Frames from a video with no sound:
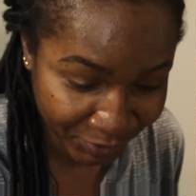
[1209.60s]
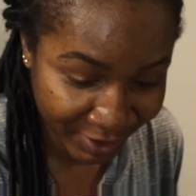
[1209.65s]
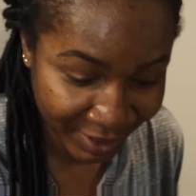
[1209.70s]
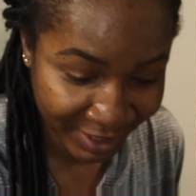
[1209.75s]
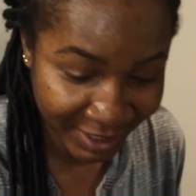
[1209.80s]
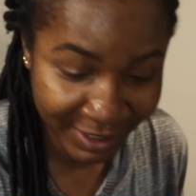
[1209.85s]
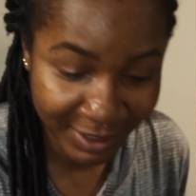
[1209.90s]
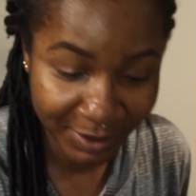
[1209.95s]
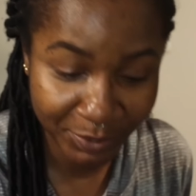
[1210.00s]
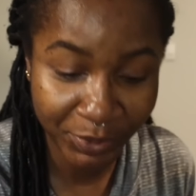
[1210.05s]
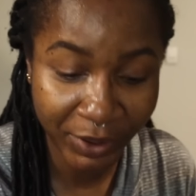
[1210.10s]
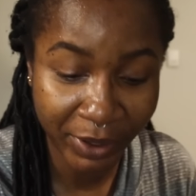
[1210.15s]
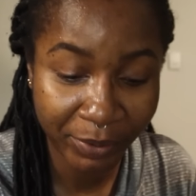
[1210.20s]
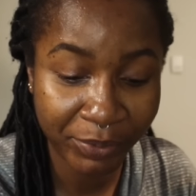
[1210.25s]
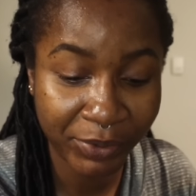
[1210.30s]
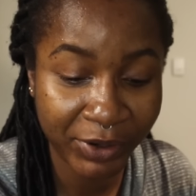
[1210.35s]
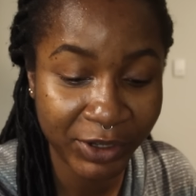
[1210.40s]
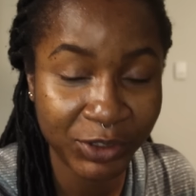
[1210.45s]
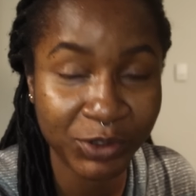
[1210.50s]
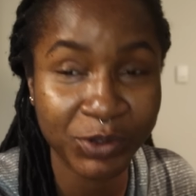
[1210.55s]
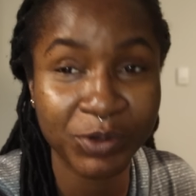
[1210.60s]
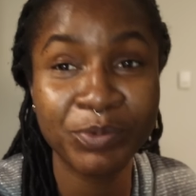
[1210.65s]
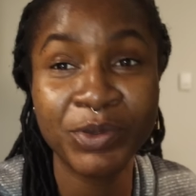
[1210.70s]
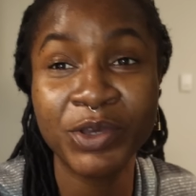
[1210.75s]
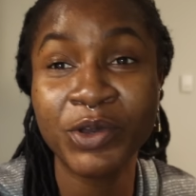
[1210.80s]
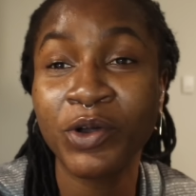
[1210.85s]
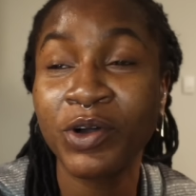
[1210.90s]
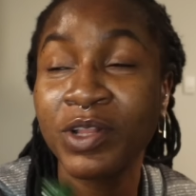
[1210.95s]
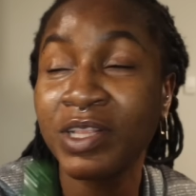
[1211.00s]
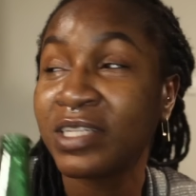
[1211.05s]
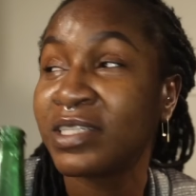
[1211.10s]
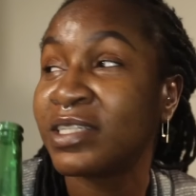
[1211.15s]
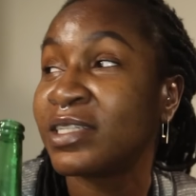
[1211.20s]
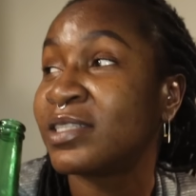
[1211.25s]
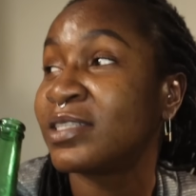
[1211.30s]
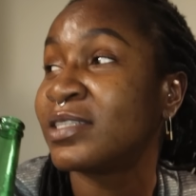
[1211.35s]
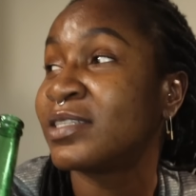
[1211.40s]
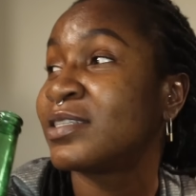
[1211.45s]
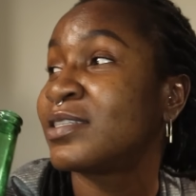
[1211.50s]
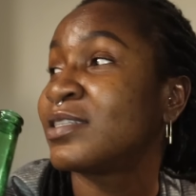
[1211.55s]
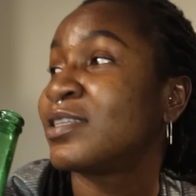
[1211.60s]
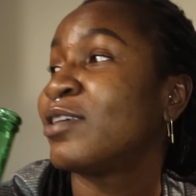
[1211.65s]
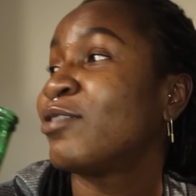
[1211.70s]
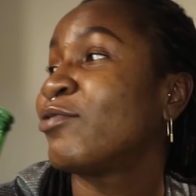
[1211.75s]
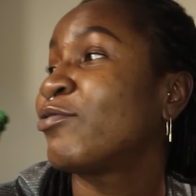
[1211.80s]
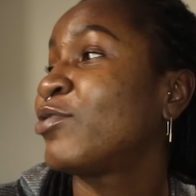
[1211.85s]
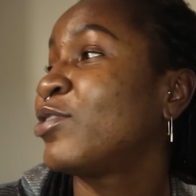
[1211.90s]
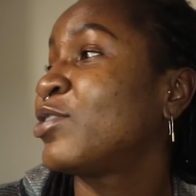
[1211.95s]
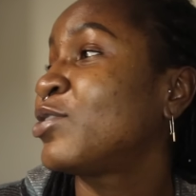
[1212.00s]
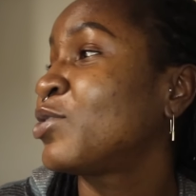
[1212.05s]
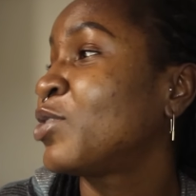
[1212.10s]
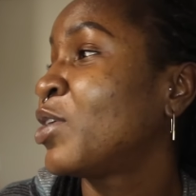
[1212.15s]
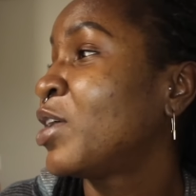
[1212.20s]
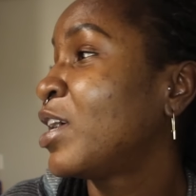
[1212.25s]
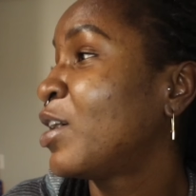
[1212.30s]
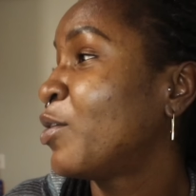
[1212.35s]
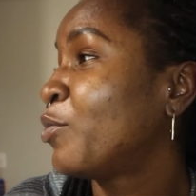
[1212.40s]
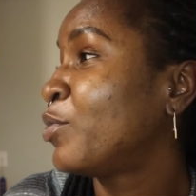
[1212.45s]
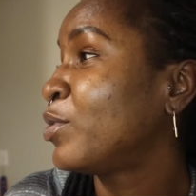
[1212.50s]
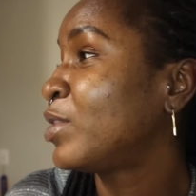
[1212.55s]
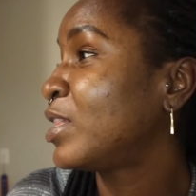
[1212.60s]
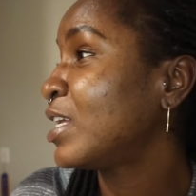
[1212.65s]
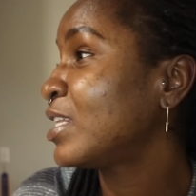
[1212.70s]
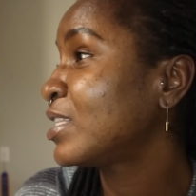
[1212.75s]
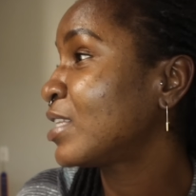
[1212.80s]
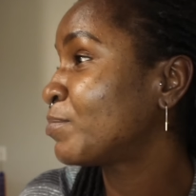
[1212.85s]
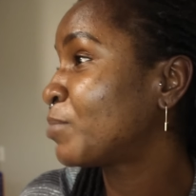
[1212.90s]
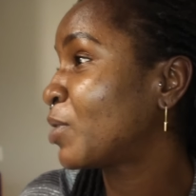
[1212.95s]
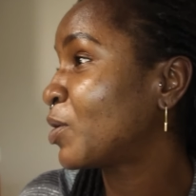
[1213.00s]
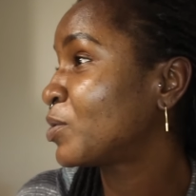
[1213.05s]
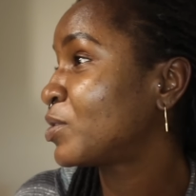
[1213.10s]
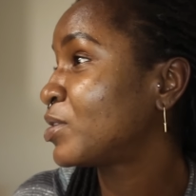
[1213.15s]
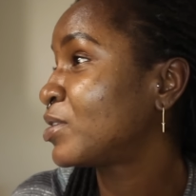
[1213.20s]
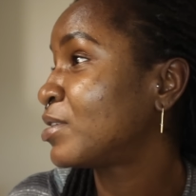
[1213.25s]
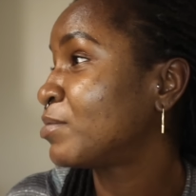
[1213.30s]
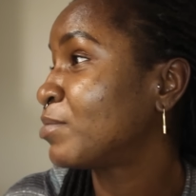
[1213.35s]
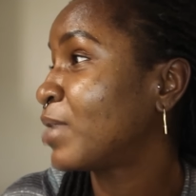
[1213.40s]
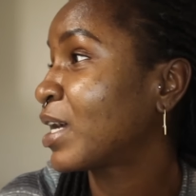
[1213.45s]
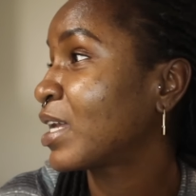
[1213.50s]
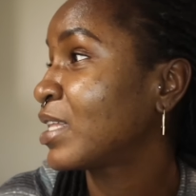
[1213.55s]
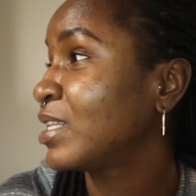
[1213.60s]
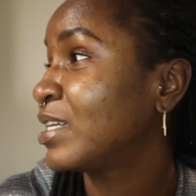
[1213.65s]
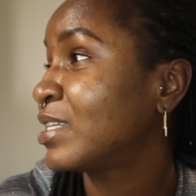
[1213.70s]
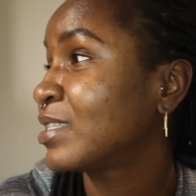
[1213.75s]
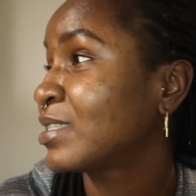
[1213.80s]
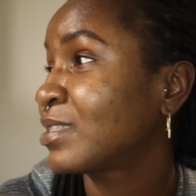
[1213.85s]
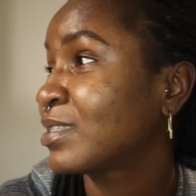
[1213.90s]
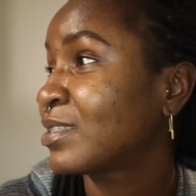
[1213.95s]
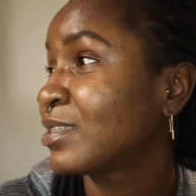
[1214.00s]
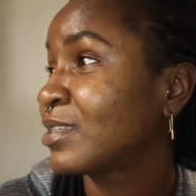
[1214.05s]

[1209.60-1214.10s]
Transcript: This is peer pressure. Me calling it is fancy. We learned about this in my class.